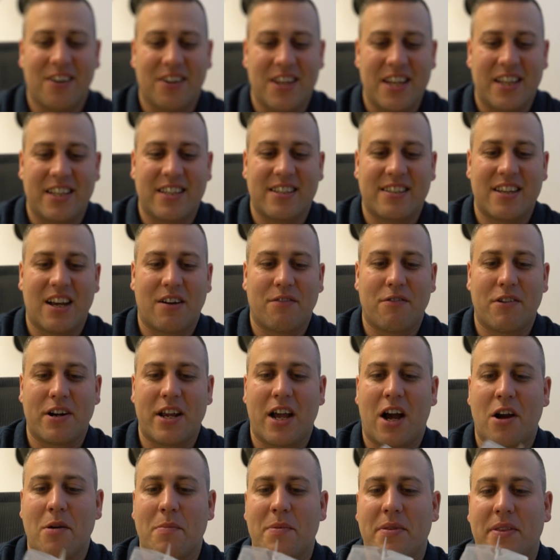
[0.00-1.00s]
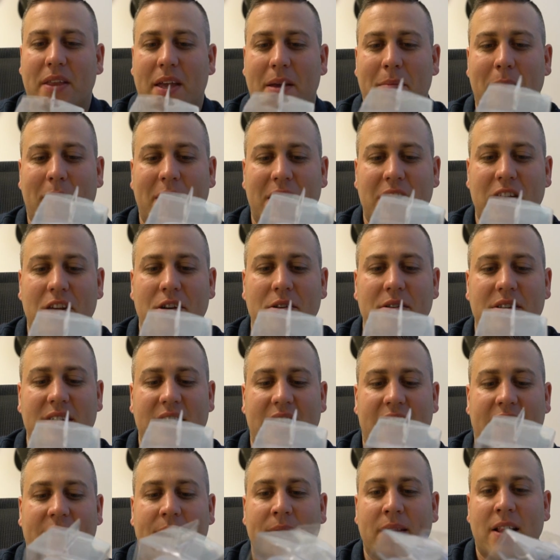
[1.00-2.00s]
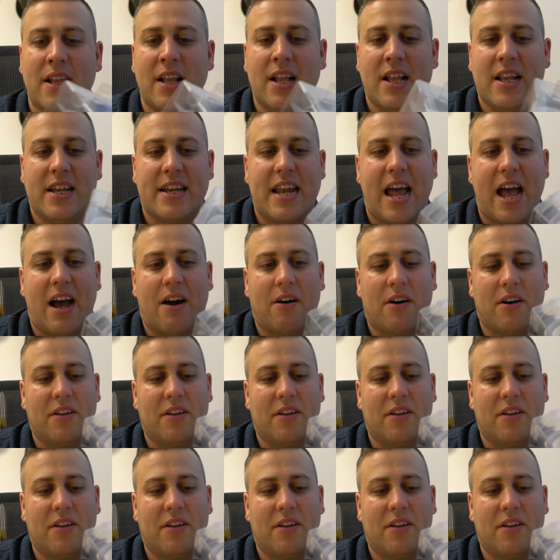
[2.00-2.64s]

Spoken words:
You can see I've already opened it and been using it. Now,